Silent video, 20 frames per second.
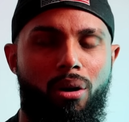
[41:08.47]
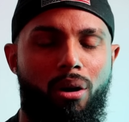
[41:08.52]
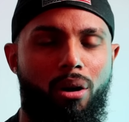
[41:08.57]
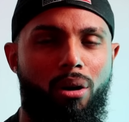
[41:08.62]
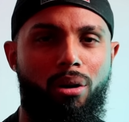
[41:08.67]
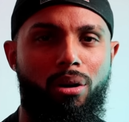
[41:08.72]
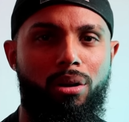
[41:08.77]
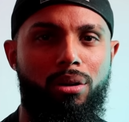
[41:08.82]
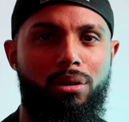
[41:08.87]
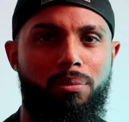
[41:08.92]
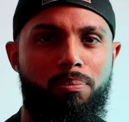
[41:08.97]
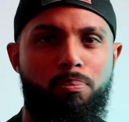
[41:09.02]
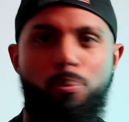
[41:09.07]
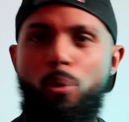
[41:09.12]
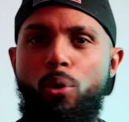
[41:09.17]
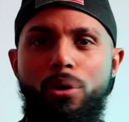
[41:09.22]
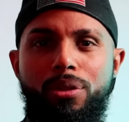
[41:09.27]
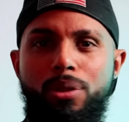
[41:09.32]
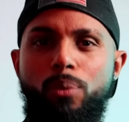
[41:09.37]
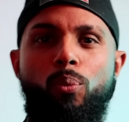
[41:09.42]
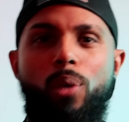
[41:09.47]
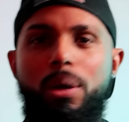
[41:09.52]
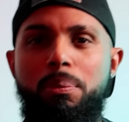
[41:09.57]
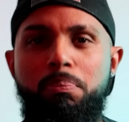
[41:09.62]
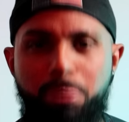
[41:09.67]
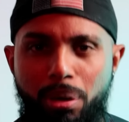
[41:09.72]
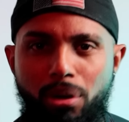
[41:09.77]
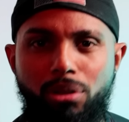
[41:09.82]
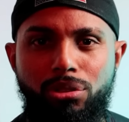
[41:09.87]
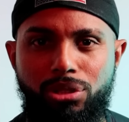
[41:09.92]
on more than one
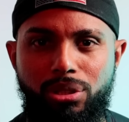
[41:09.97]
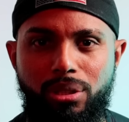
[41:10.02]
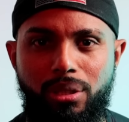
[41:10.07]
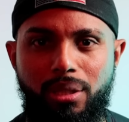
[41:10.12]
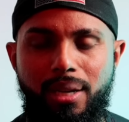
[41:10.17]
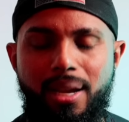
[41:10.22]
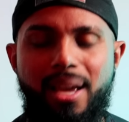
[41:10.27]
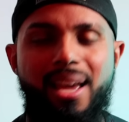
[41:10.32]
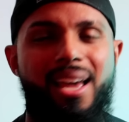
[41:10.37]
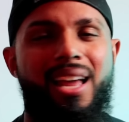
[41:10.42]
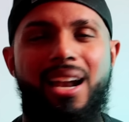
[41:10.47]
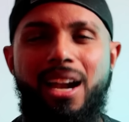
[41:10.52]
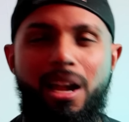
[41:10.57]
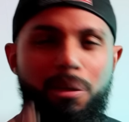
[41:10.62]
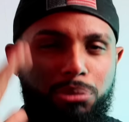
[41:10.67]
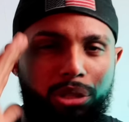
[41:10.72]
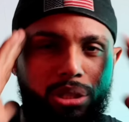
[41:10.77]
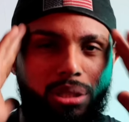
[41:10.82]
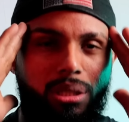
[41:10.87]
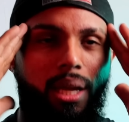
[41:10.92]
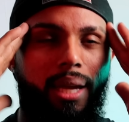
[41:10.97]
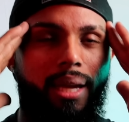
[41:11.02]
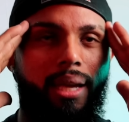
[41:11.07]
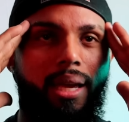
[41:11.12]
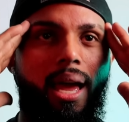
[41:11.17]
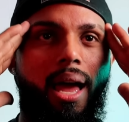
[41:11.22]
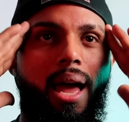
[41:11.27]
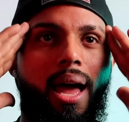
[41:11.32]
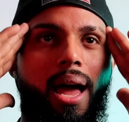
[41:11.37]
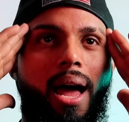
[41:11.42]
person. And I'm just like,
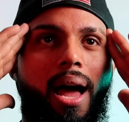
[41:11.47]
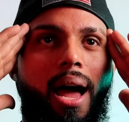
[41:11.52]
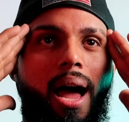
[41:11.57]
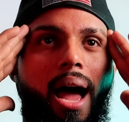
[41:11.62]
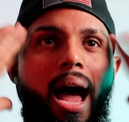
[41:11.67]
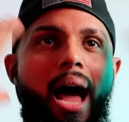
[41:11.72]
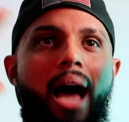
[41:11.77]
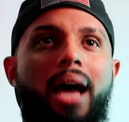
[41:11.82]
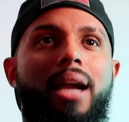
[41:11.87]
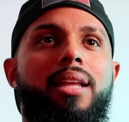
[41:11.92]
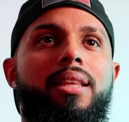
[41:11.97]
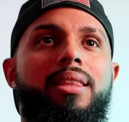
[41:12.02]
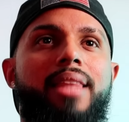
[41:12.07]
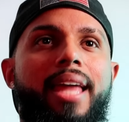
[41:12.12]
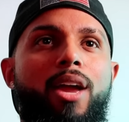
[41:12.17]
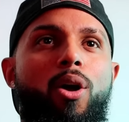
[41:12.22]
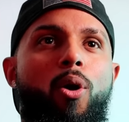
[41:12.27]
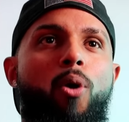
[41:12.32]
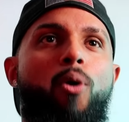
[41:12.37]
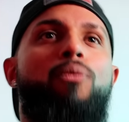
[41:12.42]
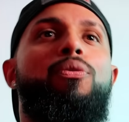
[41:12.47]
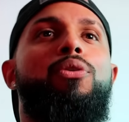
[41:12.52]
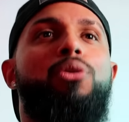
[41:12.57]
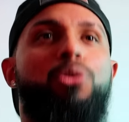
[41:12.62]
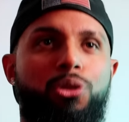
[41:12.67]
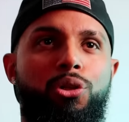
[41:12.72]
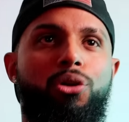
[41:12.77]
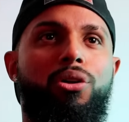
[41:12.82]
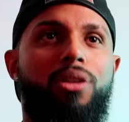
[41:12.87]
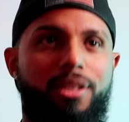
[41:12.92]
how did they
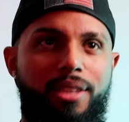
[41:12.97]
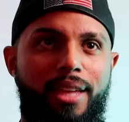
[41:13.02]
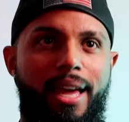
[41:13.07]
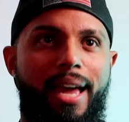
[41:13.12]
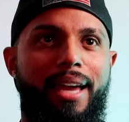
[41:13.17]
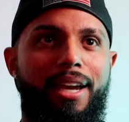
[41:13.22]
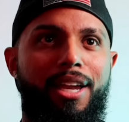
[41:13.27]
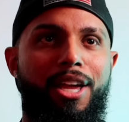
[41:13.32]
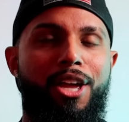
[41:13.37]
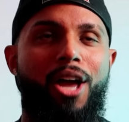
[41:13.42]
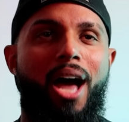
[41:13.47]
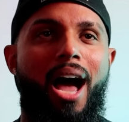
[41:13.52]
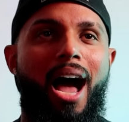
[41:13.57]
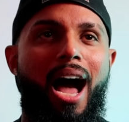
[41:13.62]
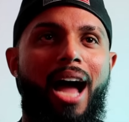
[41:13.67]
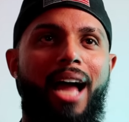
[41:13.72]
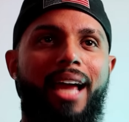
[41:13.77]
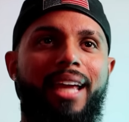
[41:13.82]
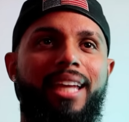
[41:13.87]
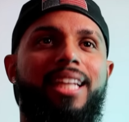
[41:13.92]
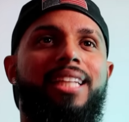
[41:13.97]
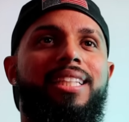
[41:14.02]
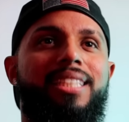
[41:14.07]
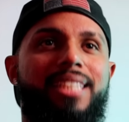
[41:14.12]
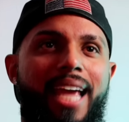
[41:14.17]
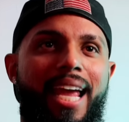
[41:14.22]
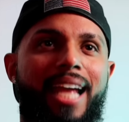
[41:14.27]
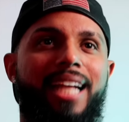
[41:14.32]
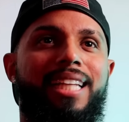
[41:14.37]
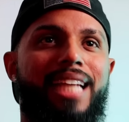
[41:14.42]
overlook that? I can
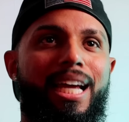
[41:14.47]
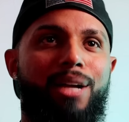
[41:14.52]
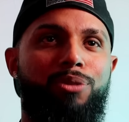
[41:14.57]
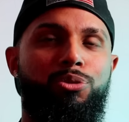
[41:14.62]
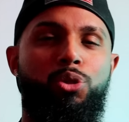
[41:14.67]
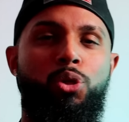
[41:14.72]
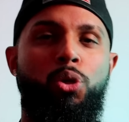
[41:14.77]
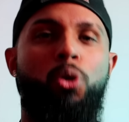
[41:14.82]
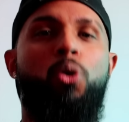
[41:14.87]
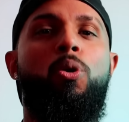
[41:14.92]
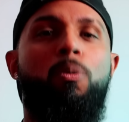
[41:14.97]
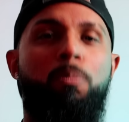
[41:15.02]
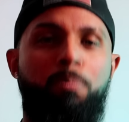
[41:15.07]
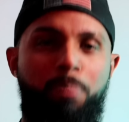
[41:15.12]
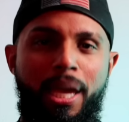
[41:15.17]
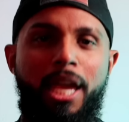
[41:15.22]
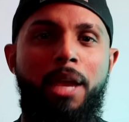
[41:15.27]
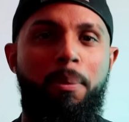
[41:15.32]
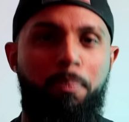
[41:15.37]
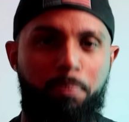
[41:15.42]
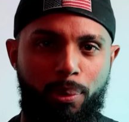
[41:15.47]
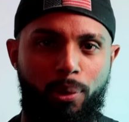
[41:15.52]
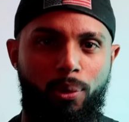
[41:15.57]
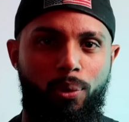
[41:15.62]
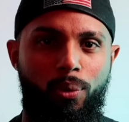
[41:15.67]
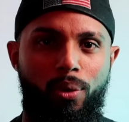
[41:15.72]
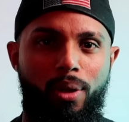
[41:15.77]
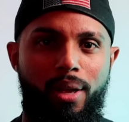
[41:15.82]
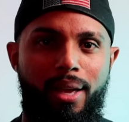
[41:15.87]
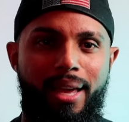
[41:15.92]
take down 2
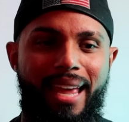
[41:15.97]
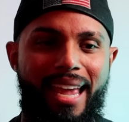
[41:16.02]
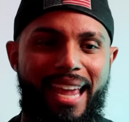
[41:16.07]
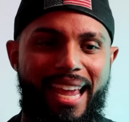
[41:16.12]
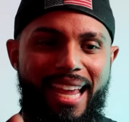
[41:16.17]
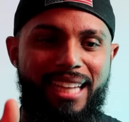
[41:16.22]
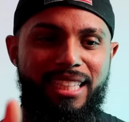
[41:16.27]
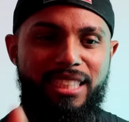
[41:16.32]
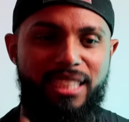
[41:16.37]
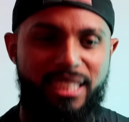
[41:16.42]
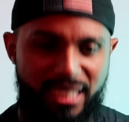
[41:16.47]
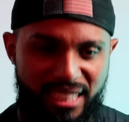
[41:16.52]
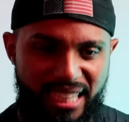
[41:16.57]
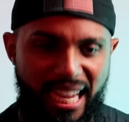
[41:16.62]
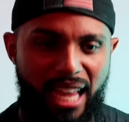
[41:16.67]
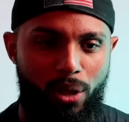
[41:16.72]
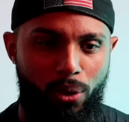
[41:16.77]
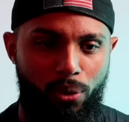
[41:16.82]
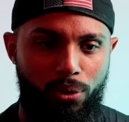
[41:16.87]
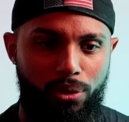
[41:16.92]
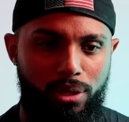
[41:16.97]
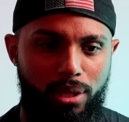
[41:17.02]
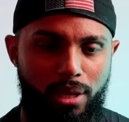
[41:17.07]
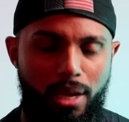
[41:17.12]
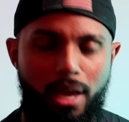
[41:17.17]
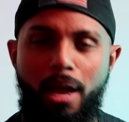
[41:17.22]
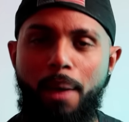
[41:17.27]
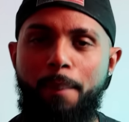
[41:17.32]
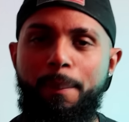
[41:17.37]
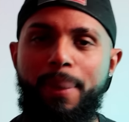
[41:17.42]
people in stealth,
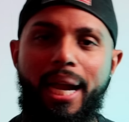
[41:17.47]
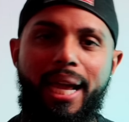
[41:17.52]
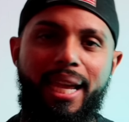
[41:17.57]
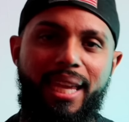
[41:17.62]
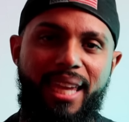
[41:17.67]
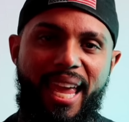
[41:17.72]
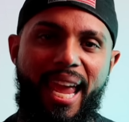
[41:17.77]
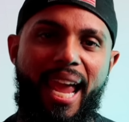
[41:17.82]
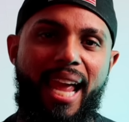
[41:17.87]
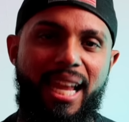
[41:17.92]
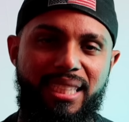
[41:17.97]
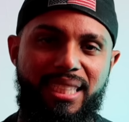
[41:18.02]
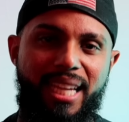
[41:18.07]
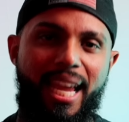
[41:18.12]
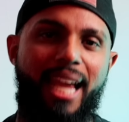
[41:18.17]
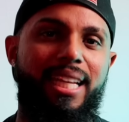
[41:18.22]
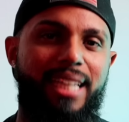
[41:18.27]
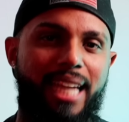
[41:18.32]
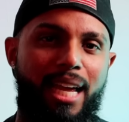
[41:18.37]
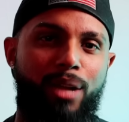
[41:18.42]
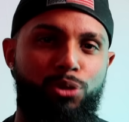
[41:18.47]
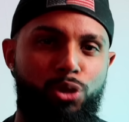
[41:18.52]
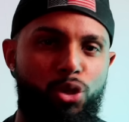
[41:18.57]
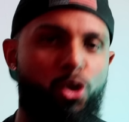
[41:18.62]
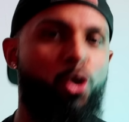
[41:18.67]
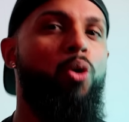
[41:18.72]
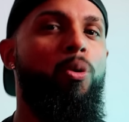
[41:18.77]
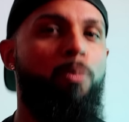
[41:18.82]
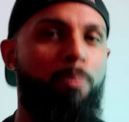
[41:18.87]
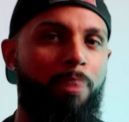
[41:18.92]
but I can't take down
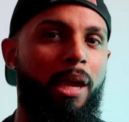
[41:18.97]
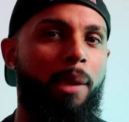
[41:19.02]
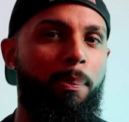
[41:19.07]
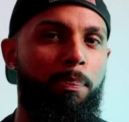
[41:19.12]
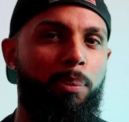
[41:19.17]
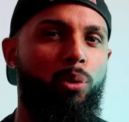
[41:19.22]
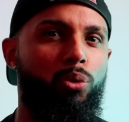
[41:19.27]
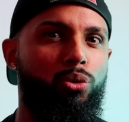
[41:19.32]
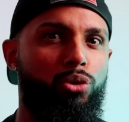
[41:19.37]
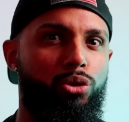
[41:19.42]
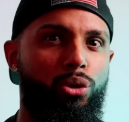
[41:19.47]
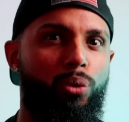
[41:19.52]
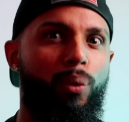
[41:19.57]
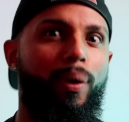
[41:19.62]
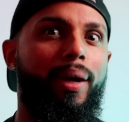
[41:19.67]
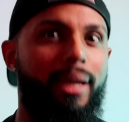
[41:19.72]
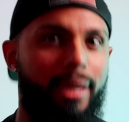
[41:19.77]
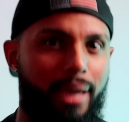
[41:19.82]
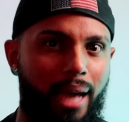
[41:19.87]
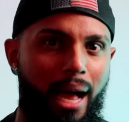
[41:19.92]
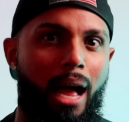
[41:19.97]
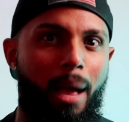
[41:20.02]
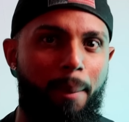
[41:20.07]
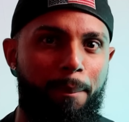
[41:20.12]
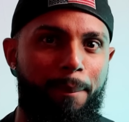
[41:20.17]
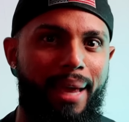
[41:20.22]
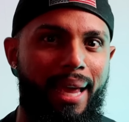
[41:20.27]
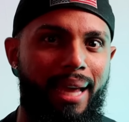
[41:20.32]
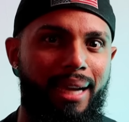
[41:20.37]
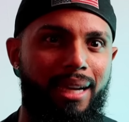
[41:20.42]
2 people during
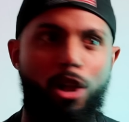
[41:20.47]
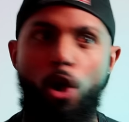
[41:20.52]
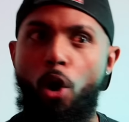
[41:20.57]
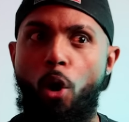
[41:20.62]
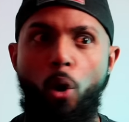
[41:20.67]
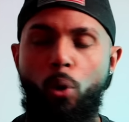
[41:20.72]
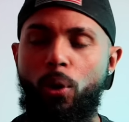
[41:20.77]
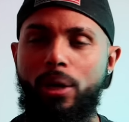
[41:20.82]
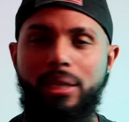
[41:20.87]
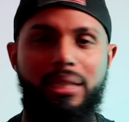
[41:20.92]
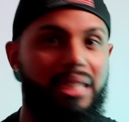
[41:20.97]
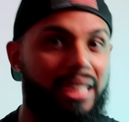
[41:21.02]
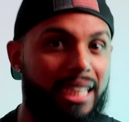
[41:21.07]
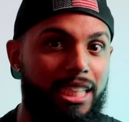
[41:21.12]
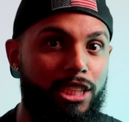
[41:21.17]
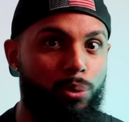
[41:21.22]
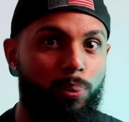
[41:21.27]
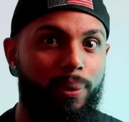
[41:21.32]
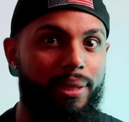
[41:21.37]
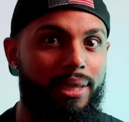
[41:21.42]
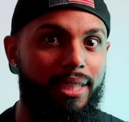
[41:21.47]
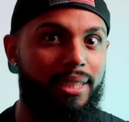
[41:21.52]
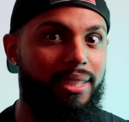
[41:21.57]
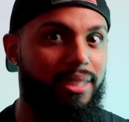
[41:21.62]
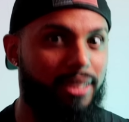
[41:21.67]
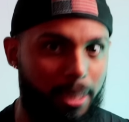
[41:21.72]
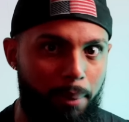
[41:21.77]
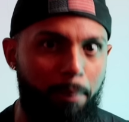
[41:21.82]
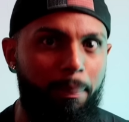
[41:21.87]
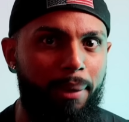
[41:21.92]
combat, or at least with the
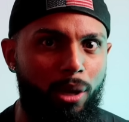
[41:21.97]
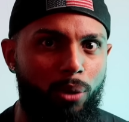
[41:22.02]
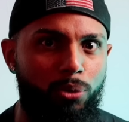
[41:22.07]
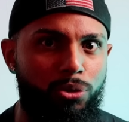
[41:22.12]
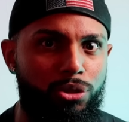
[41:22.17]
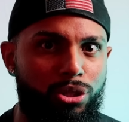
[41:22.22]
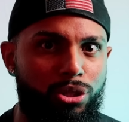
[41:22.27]
symbiote